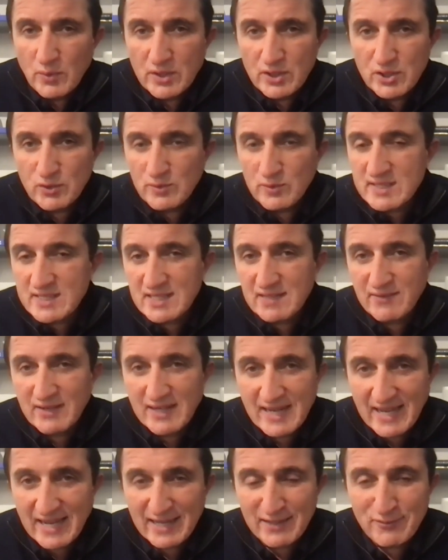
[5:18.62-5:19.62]
receive an
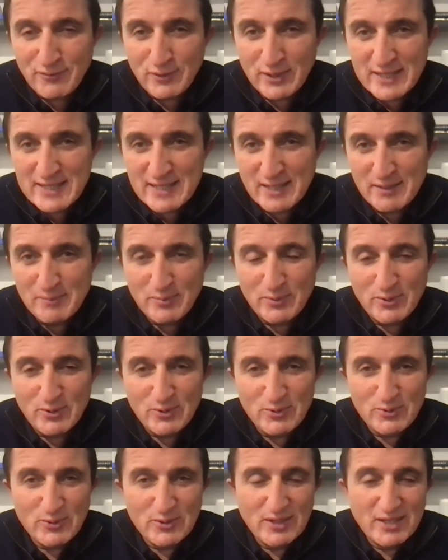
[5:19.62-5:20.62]
ad, for
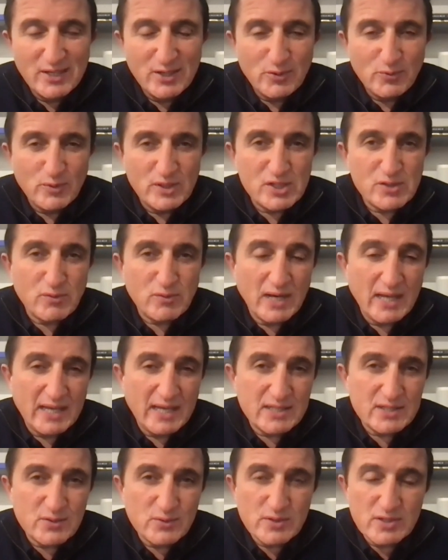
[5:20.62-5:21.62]
example, which
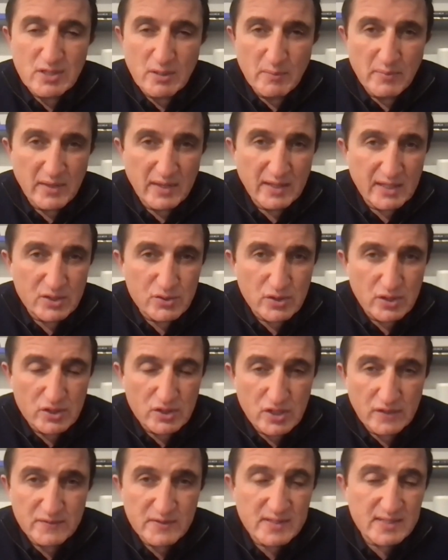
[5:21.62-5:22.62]
relates to something that you have
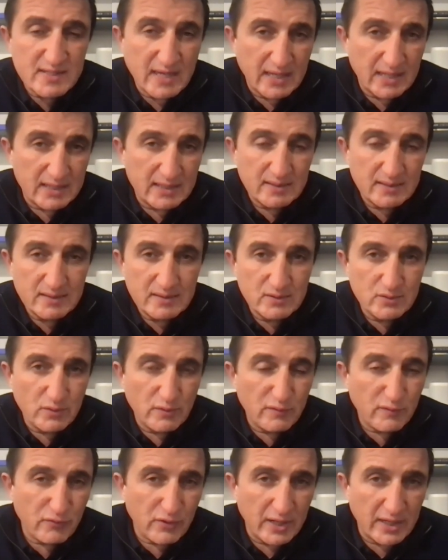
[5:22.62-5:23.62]
just said to a
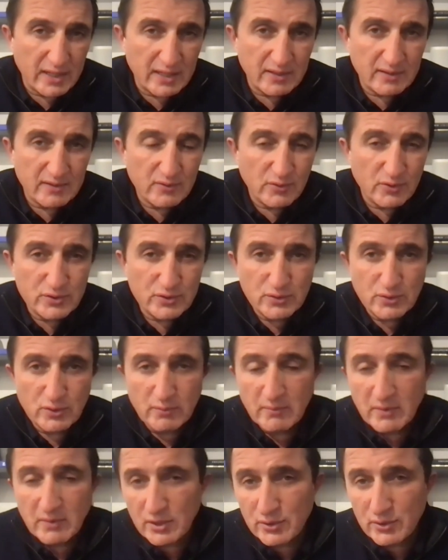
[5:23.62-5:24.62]
friend or to your
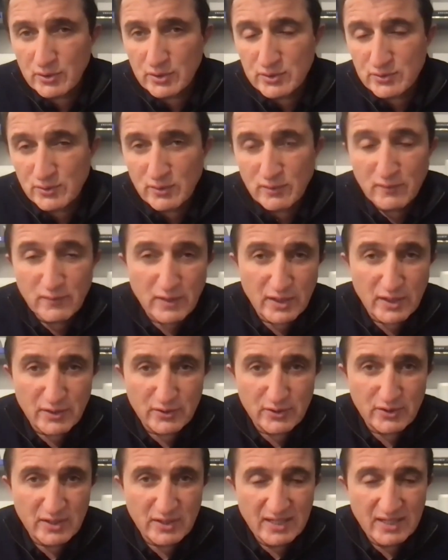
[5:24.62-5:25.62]
mother, to your
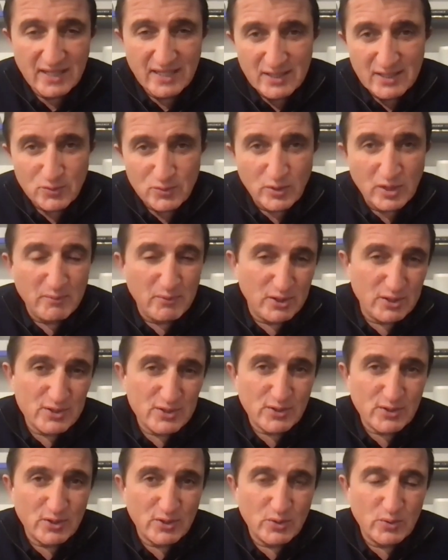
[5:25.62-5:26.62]
father 20 minutes
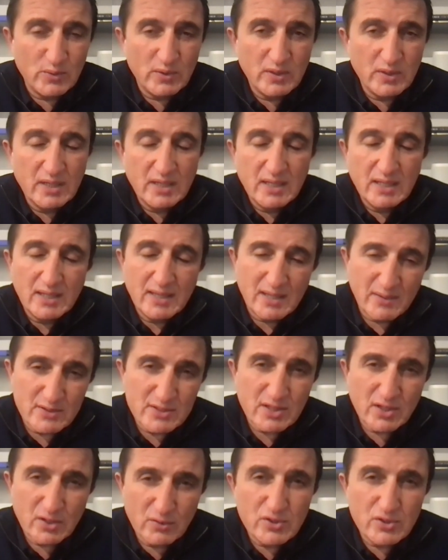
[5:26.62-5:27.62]
ago, there is a
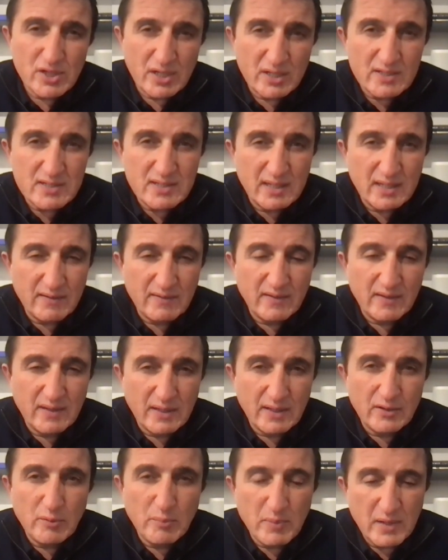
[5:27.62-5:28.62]
good chance that
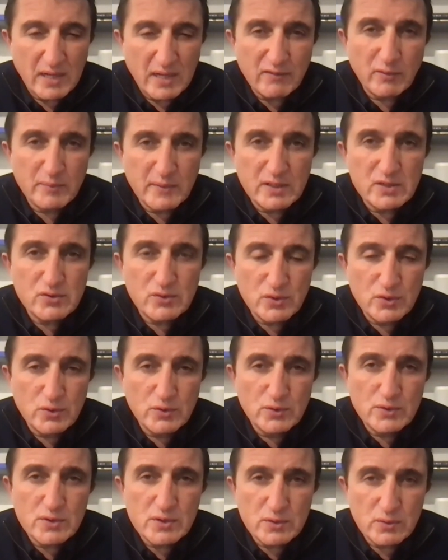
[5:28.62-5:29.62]
the platform that you
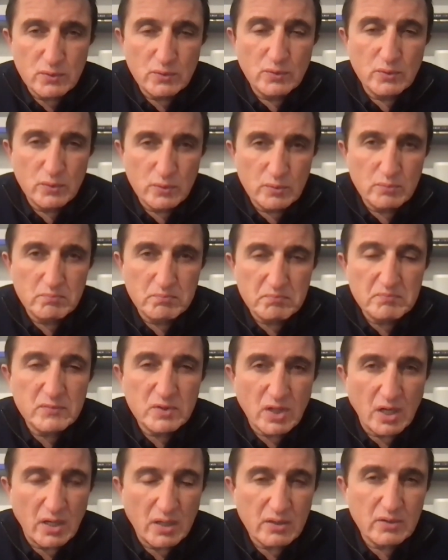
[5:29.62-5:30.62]
use to
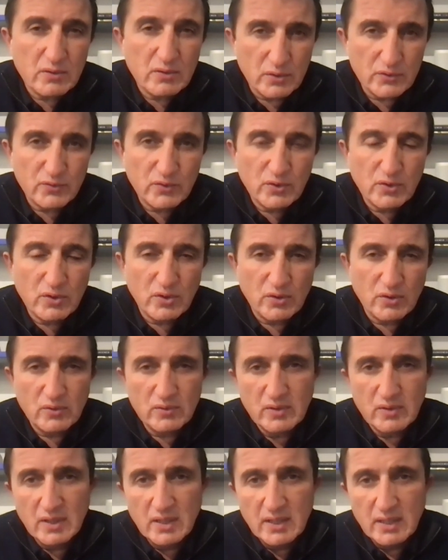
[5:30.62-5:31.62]
talk or to
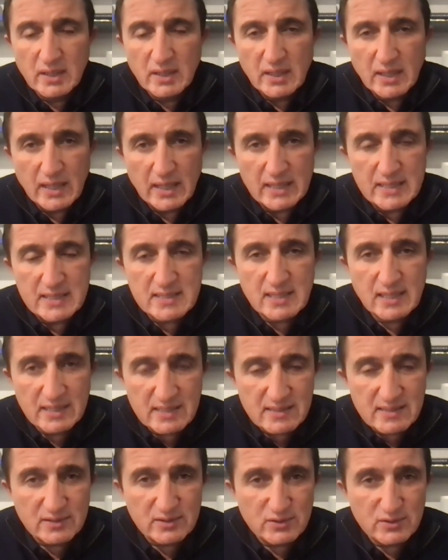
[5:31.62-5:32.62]
call has
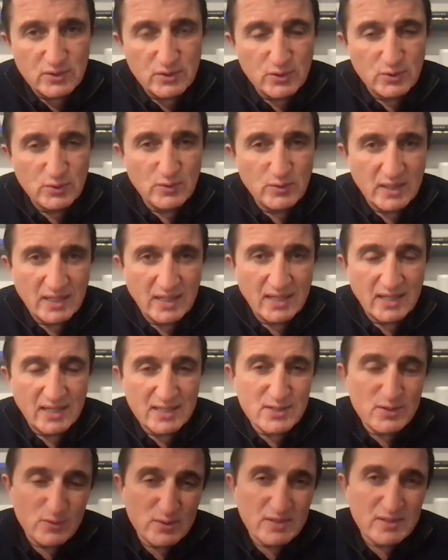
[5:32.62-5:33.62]
listened to you and then
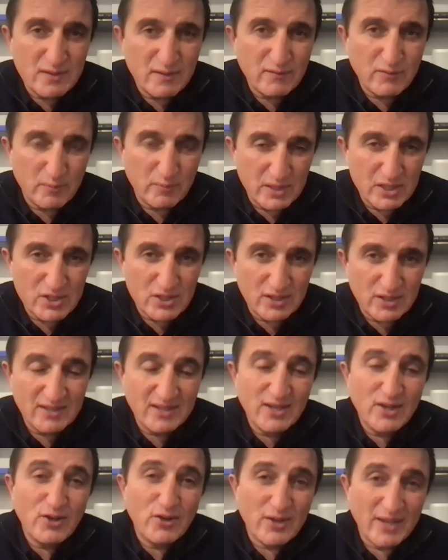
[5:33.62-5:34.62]
has used this information
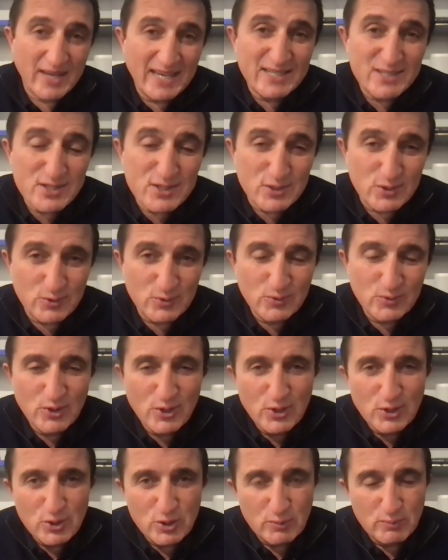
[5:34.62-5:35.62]
against you
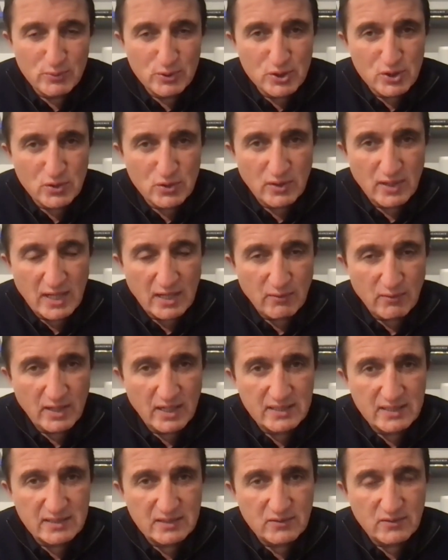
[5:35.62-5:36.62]
to push you an ad
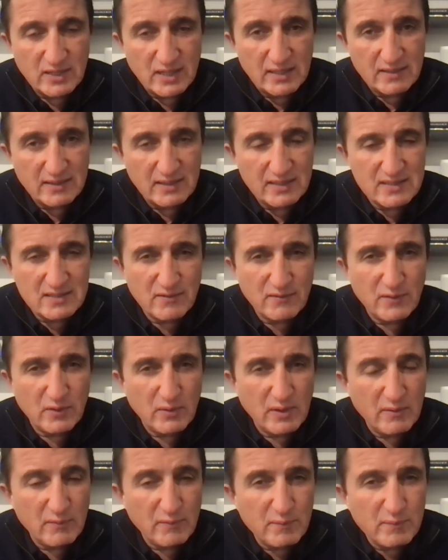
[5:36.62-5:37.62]
related to that. And it's a
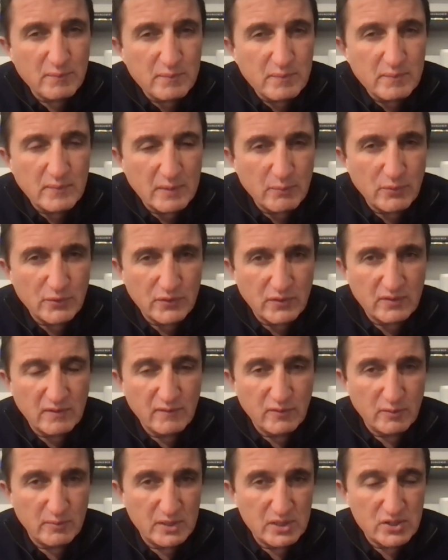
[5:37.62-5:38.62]
very important
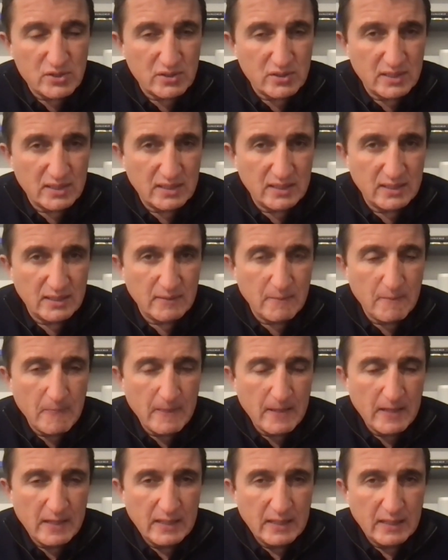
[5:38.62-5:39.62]
information.
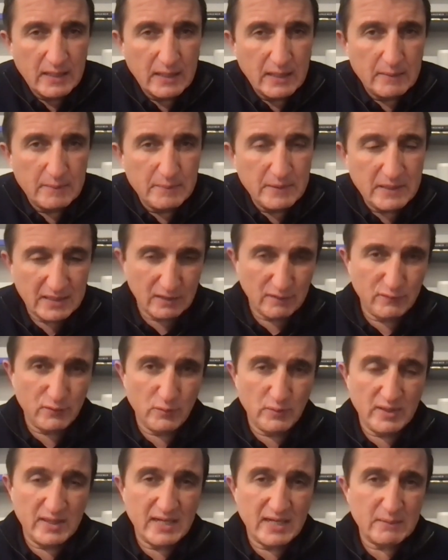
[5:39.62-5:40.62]
And be careful
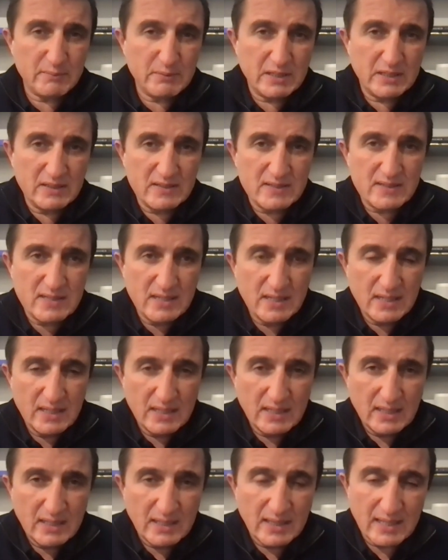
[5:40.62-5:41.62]
with that, because
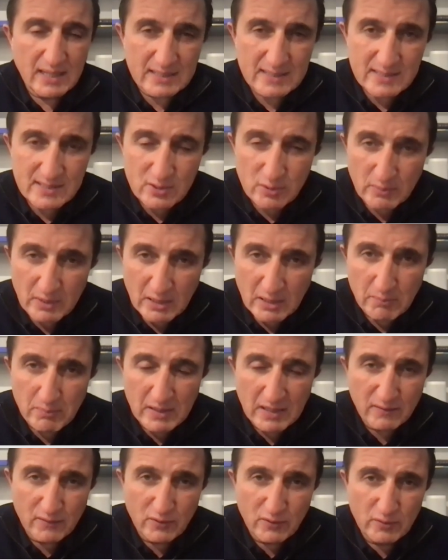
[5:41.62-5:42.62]
there are so many
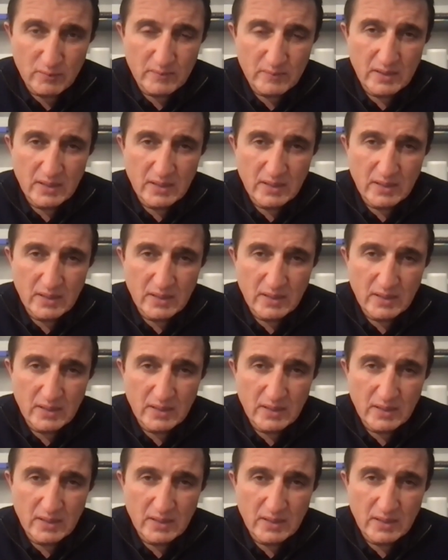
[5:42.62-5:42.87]
platforms